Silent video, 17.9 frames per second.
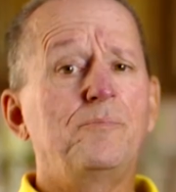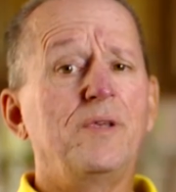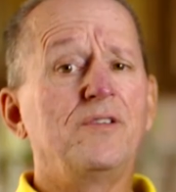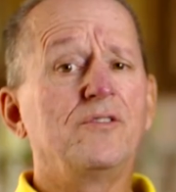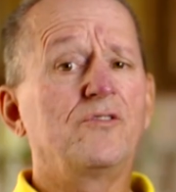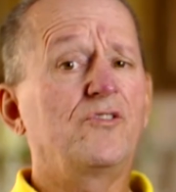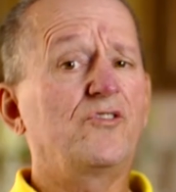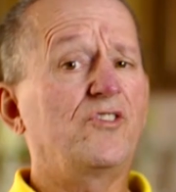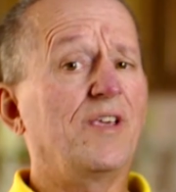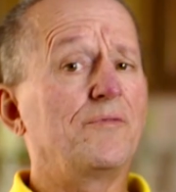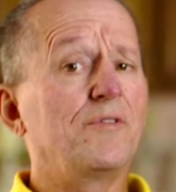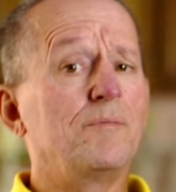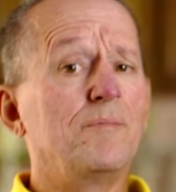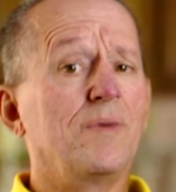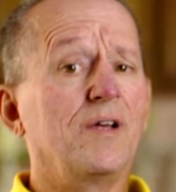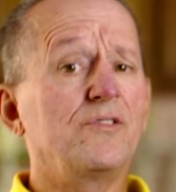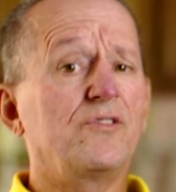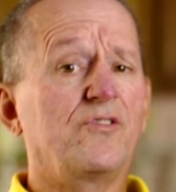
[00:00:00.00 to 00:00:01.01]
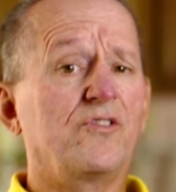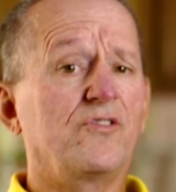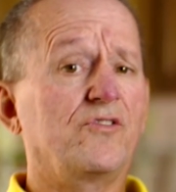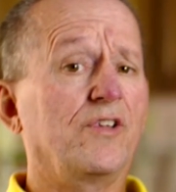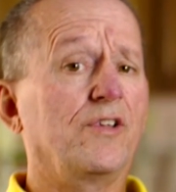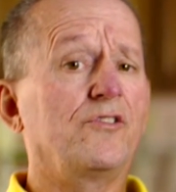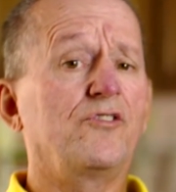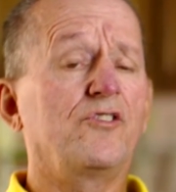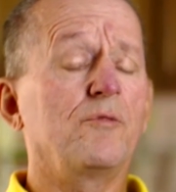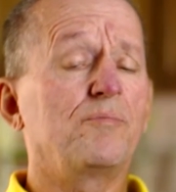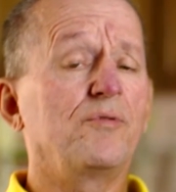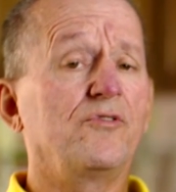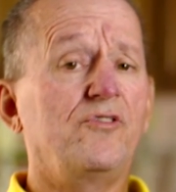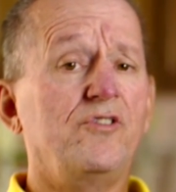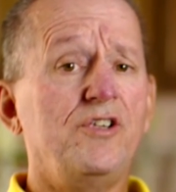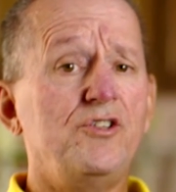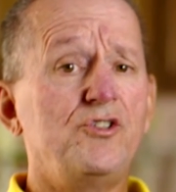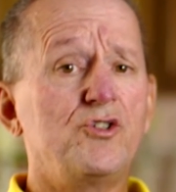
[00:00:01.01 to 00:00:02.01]
Been seven months since the
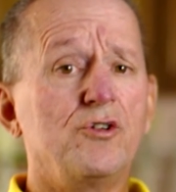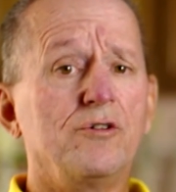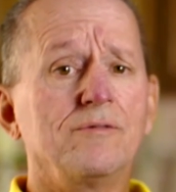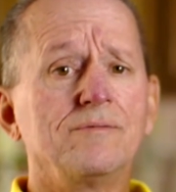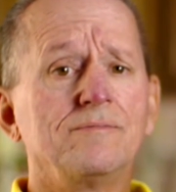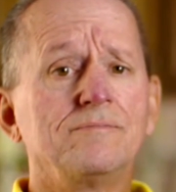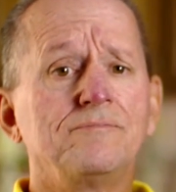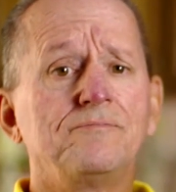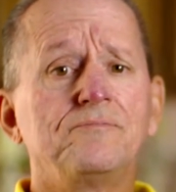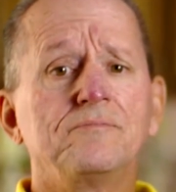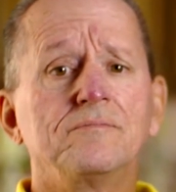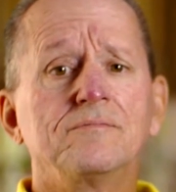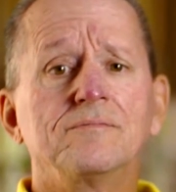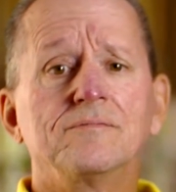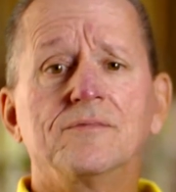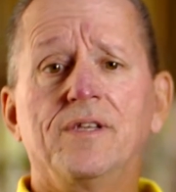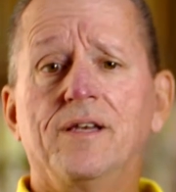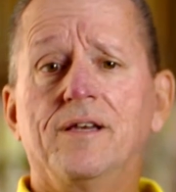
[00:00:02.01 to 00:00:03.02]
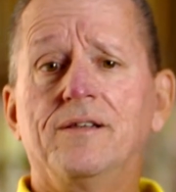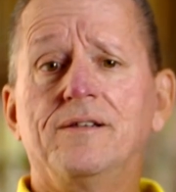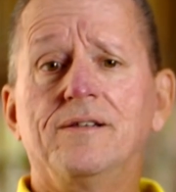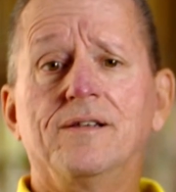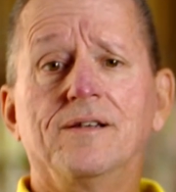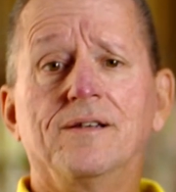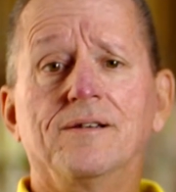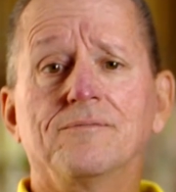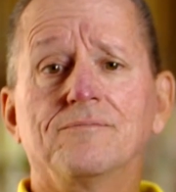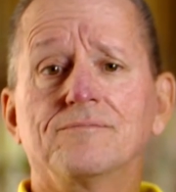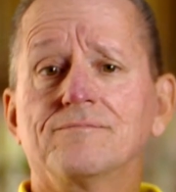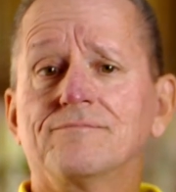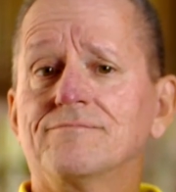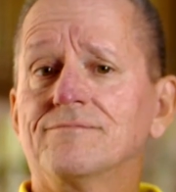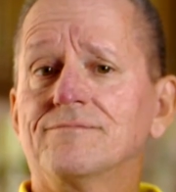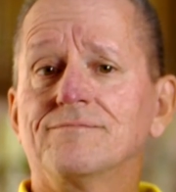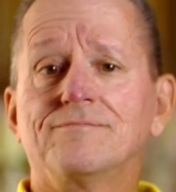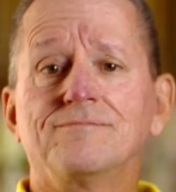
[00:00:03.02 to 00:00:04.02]
procedure, and uh,
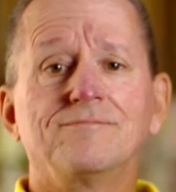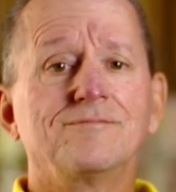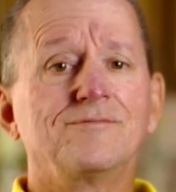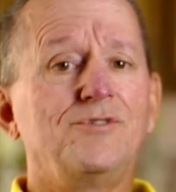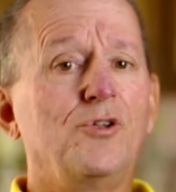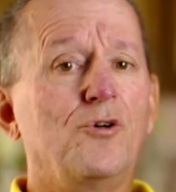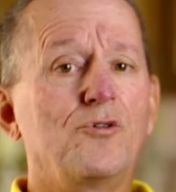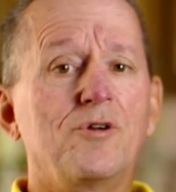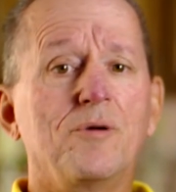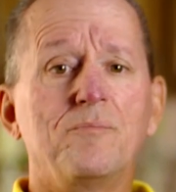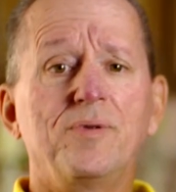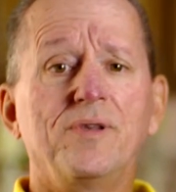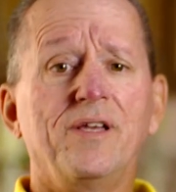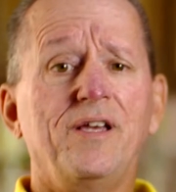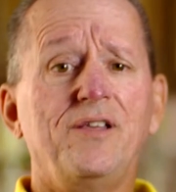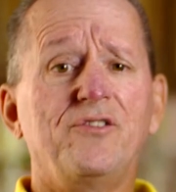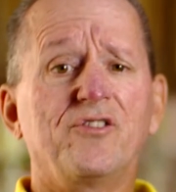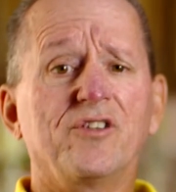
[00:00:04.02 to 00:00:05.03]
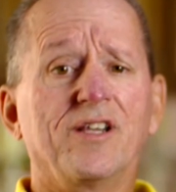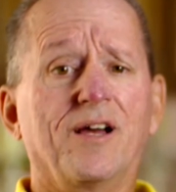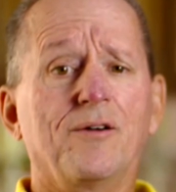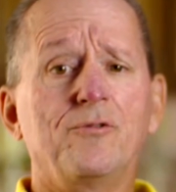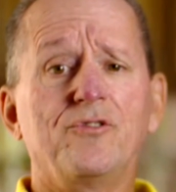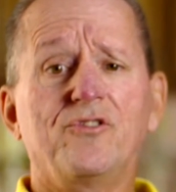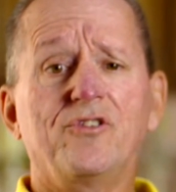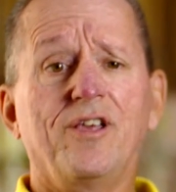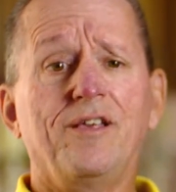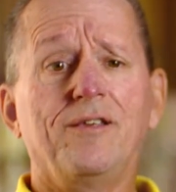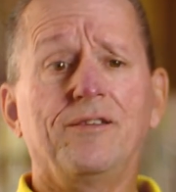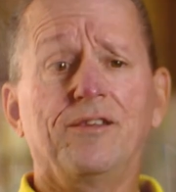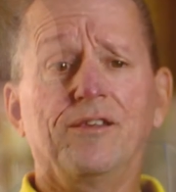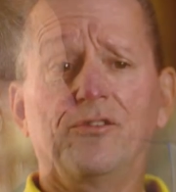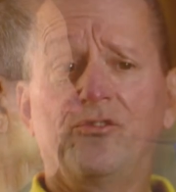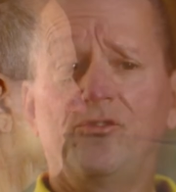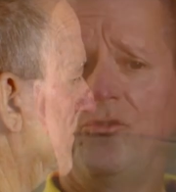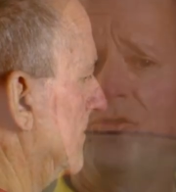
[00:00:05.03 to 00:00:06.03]
no complaints. And I would say
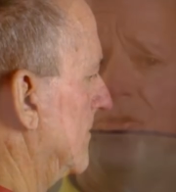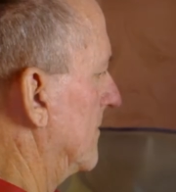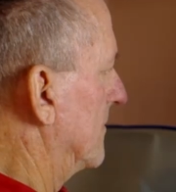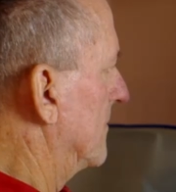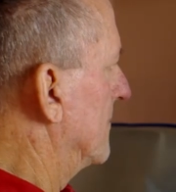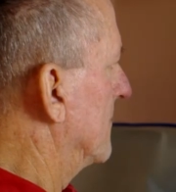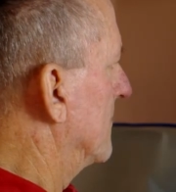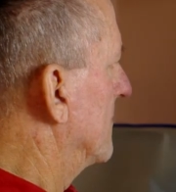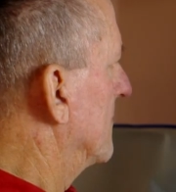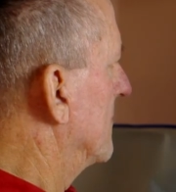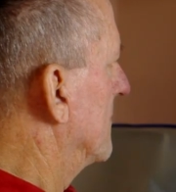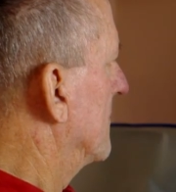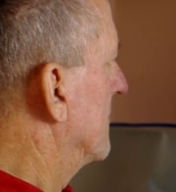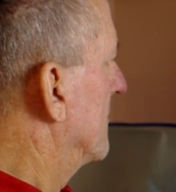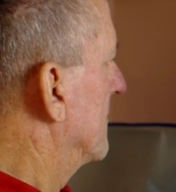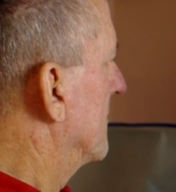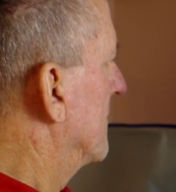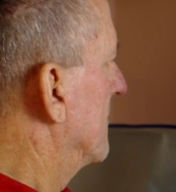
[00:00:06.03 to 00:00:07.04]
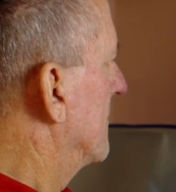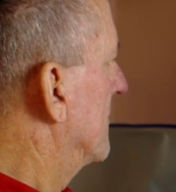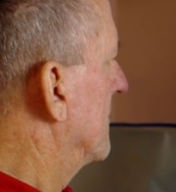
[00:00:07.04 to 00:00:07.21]
the sooner you get it done, the better.